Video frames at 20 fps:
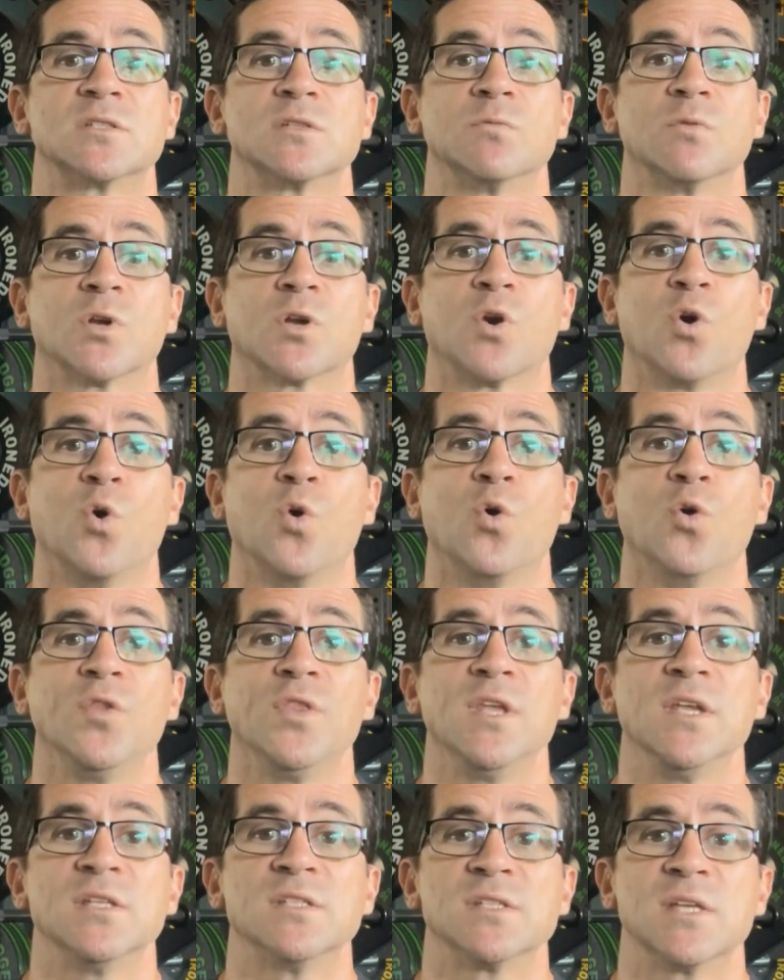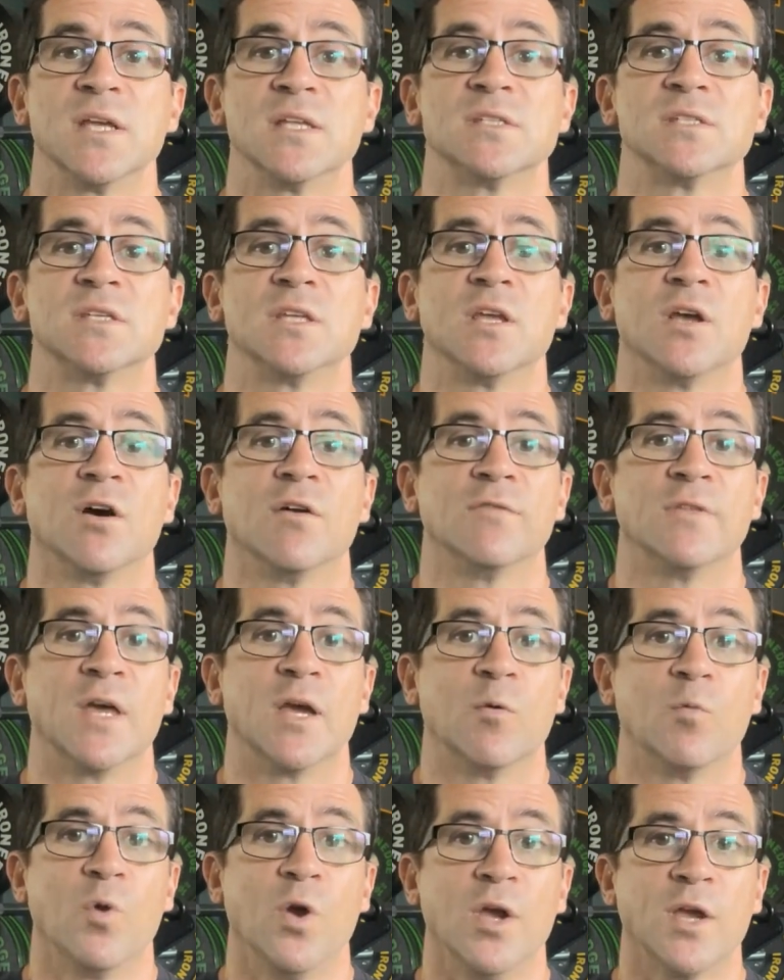to record the intensity of
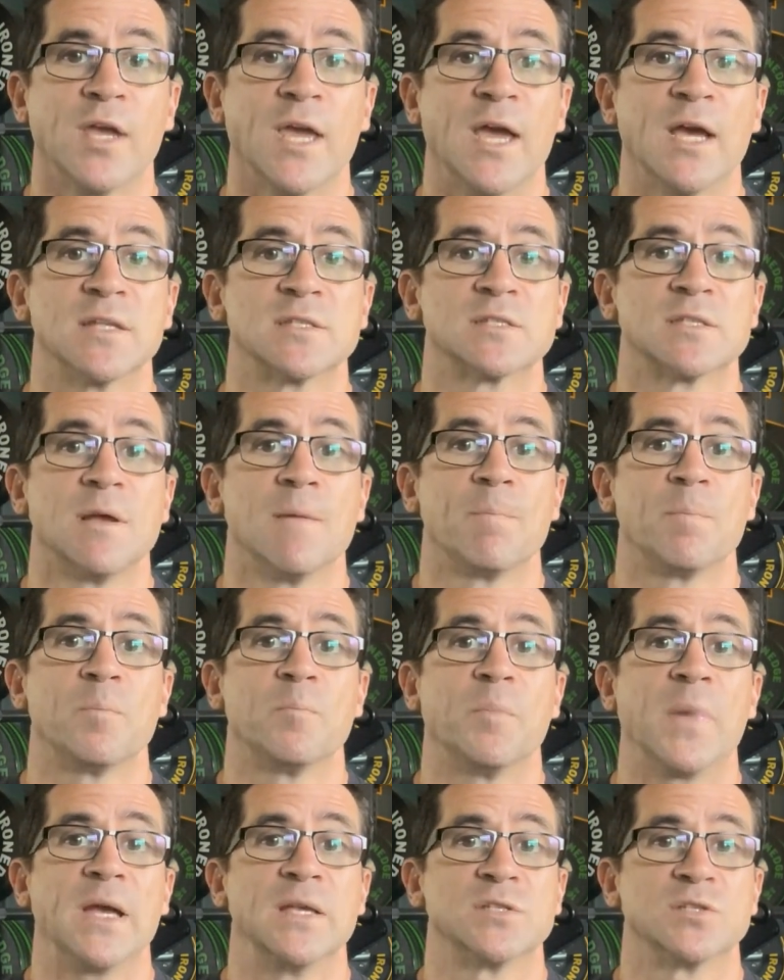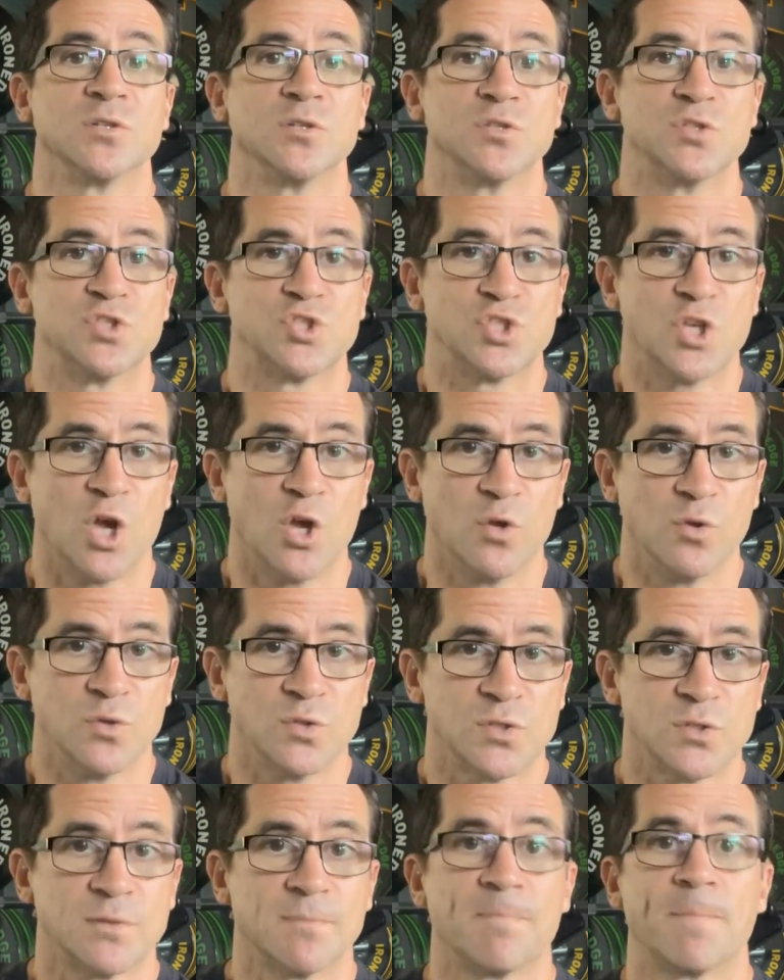their workouts based on
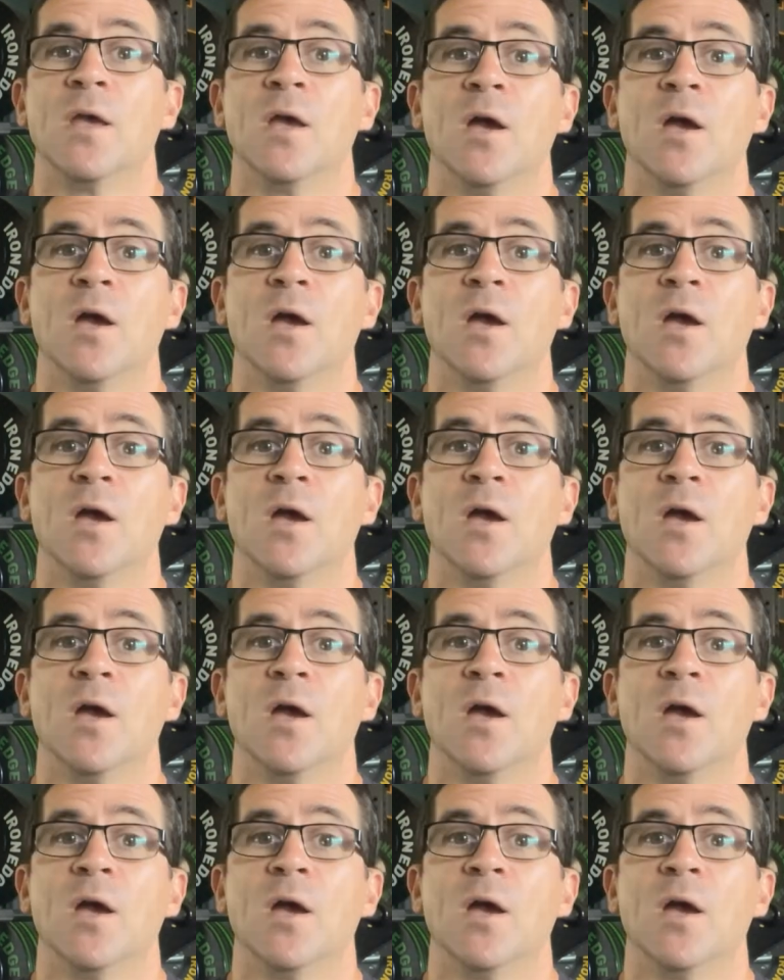zones.